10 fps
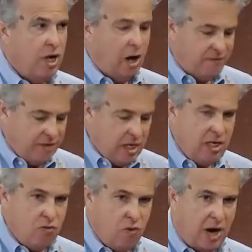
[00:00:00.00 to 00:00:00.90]
of
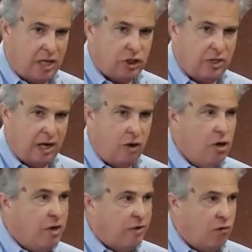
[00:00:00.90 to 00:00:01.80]
any rationale
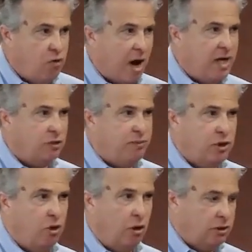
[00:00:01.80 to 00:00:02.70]
that right has been
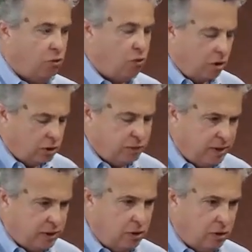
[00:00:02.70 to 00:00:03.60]
called and wrong has
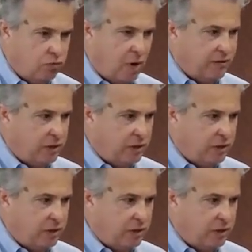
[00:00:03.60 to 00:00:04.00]
been called right,